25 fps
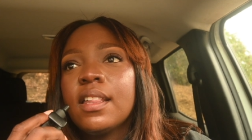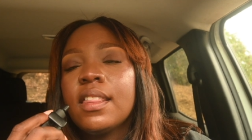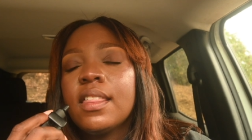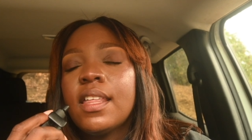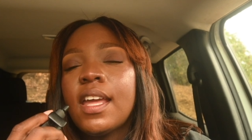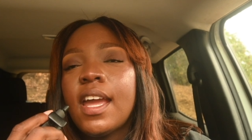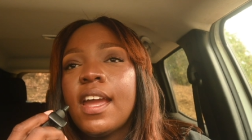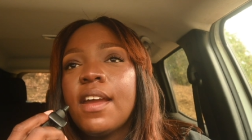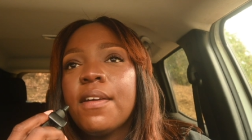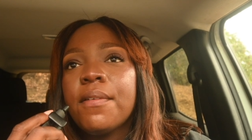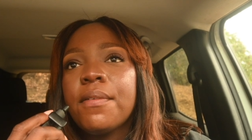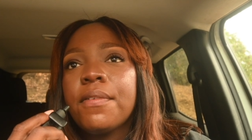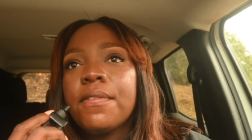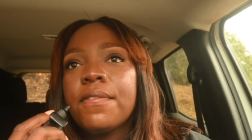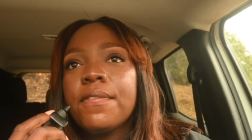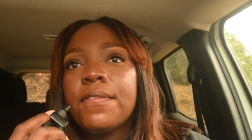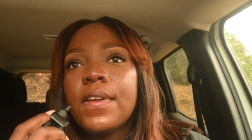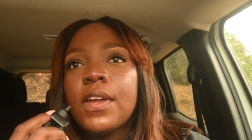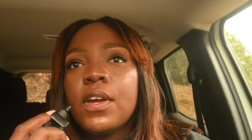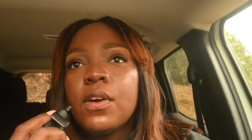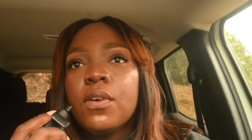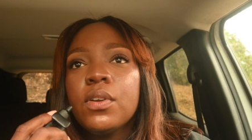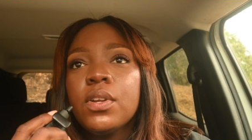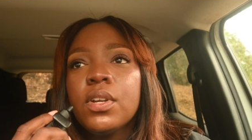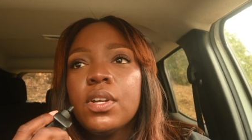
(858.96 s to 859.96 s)
that
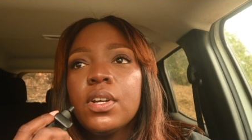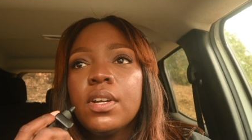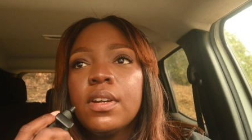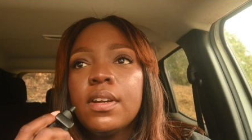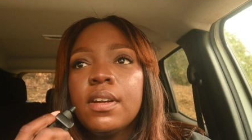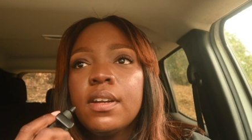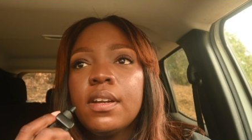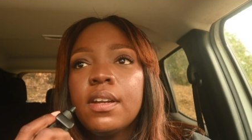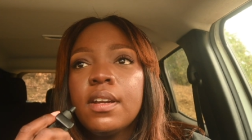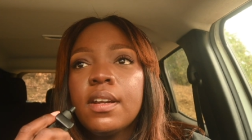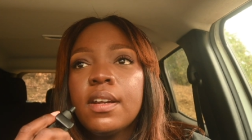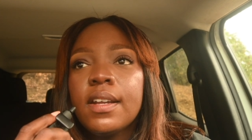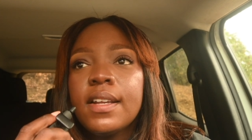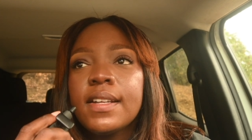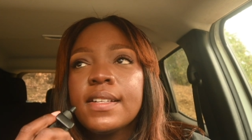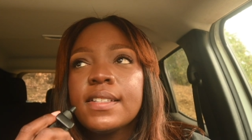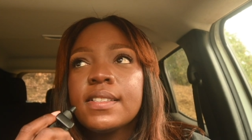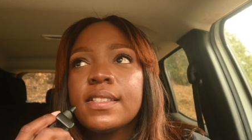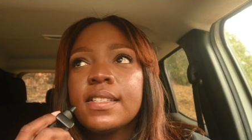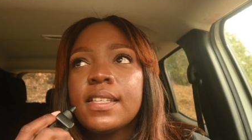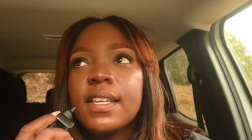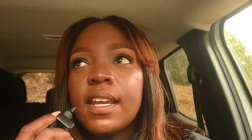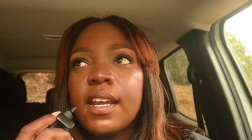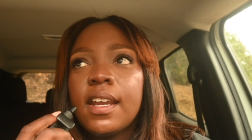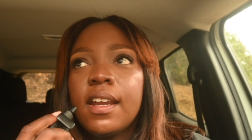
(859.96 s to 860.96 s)
failure
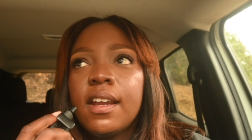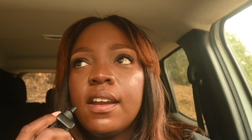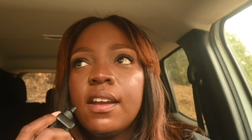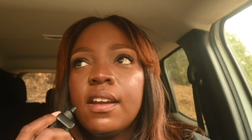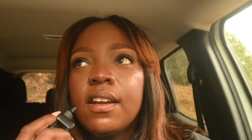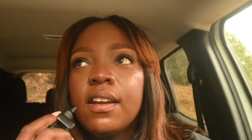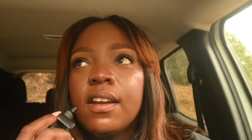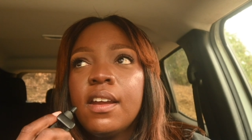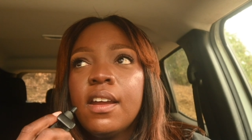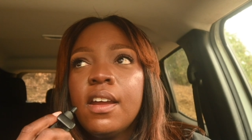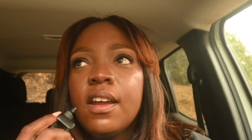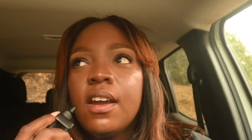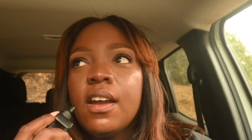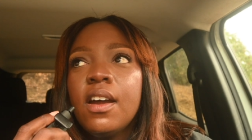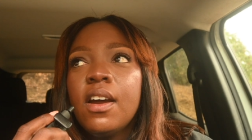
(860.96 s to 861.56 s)
is there,